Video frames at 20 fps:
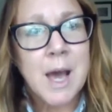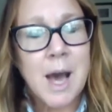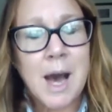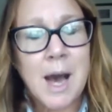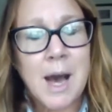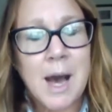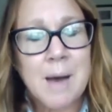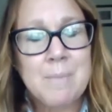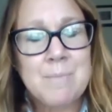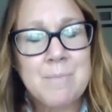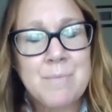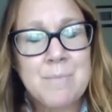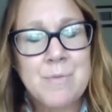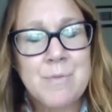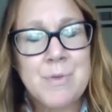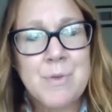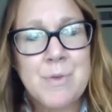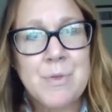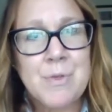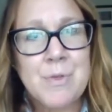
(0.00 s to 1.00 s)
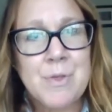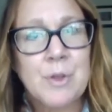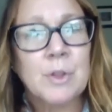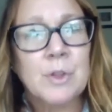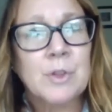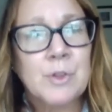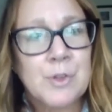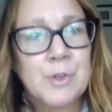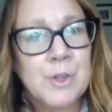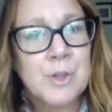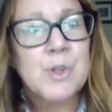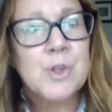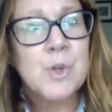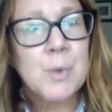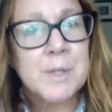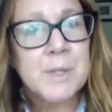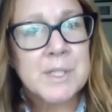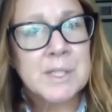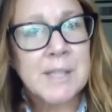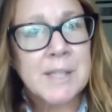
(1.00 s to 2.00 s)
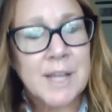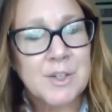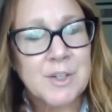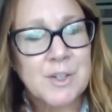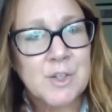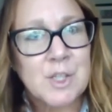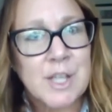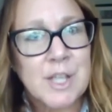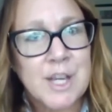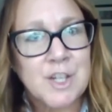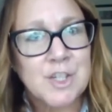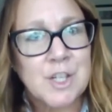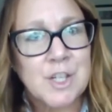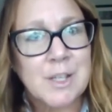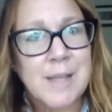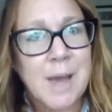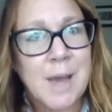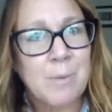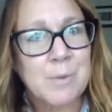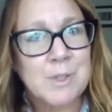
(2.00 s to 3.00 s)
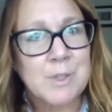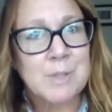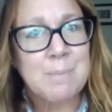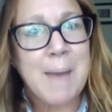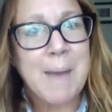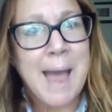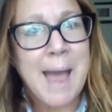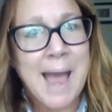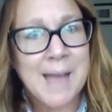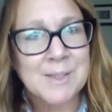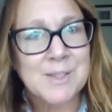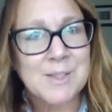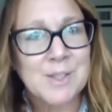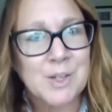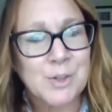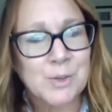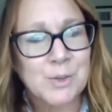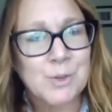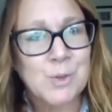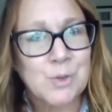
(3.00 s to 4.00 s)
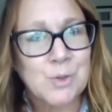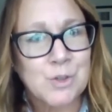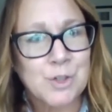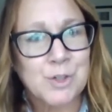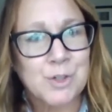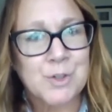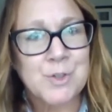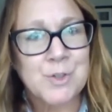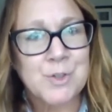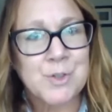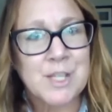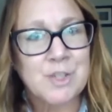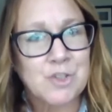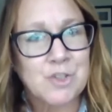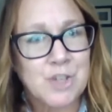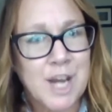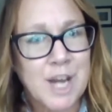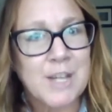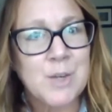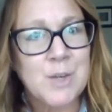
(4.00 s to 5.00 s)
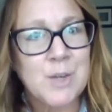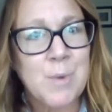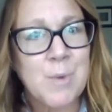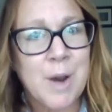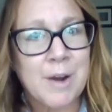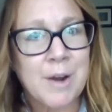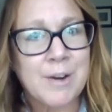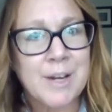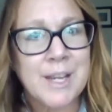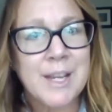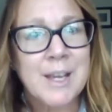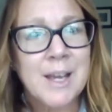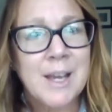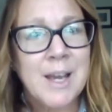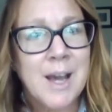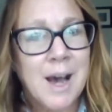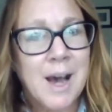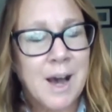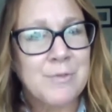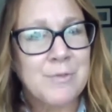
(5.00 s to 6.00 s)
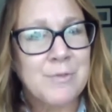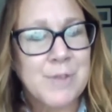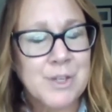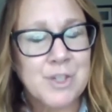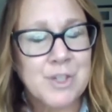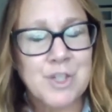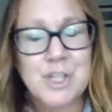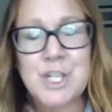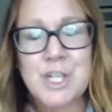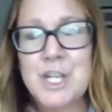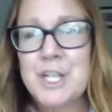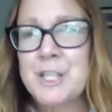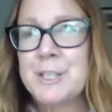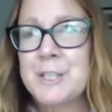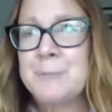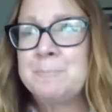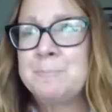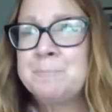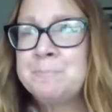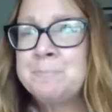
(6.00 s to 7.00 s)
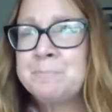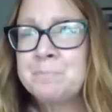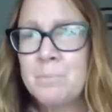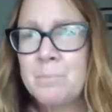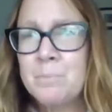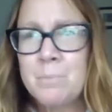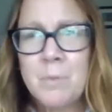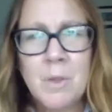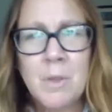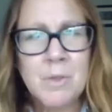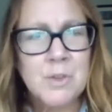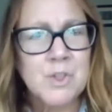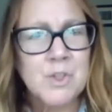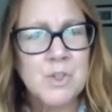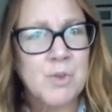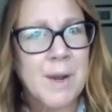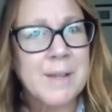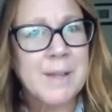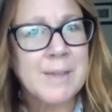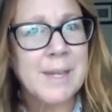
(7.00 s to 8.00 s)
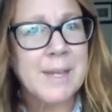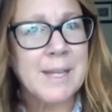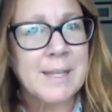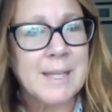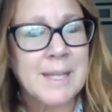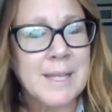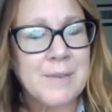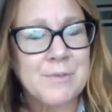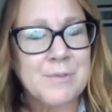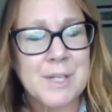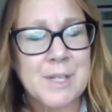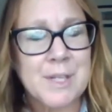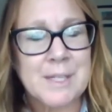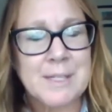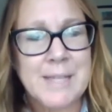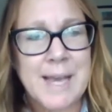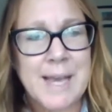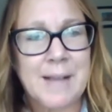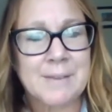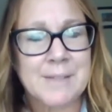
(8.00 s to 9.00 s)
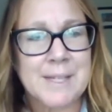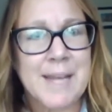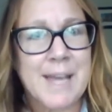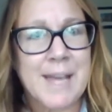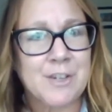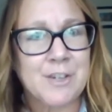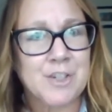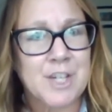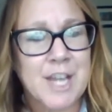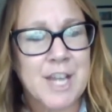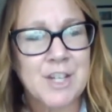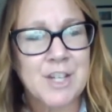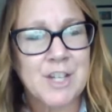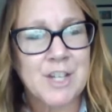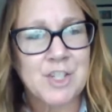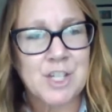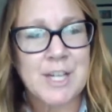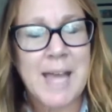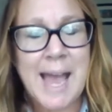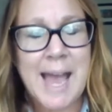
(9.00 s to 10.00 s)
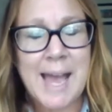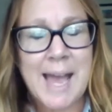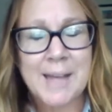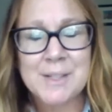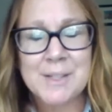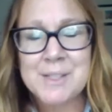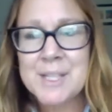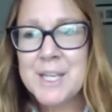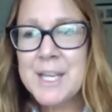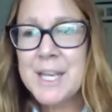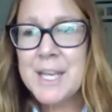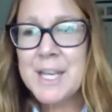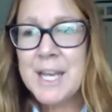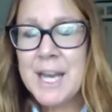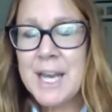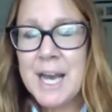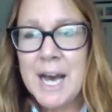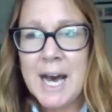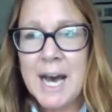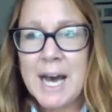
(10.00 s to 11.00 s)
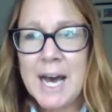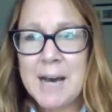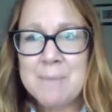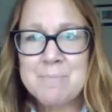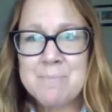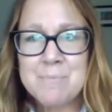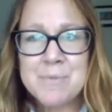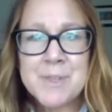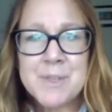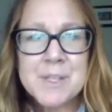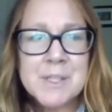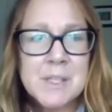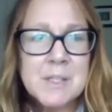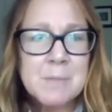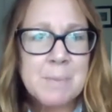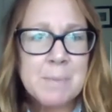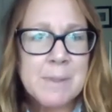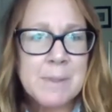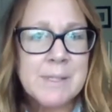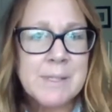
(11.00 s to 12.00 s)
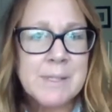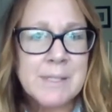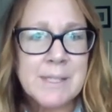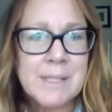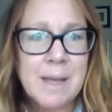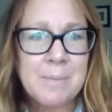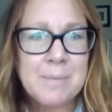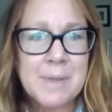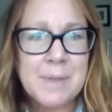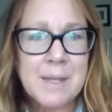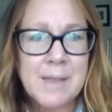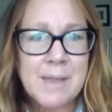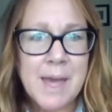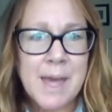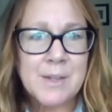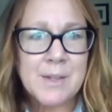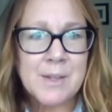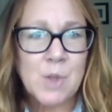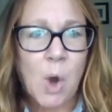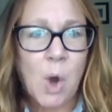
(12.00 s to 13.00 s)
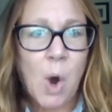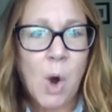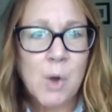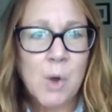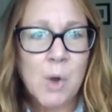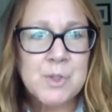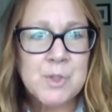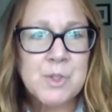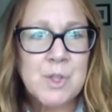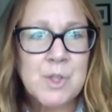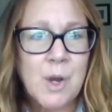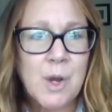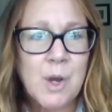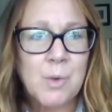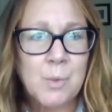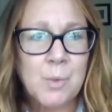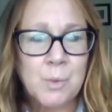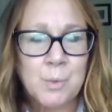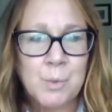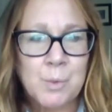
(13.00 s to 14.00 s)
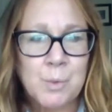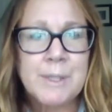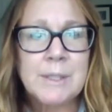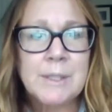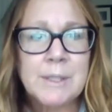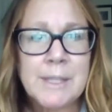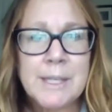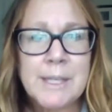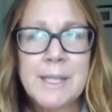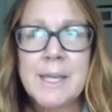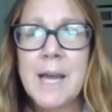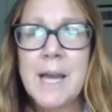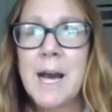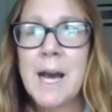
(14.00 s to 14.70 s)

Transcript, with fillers: um, the, the newest legislation that was passed here in New Jersey in January of this year, Strengthening the Gifted and Talented Education Act. Um, this has been something that has also really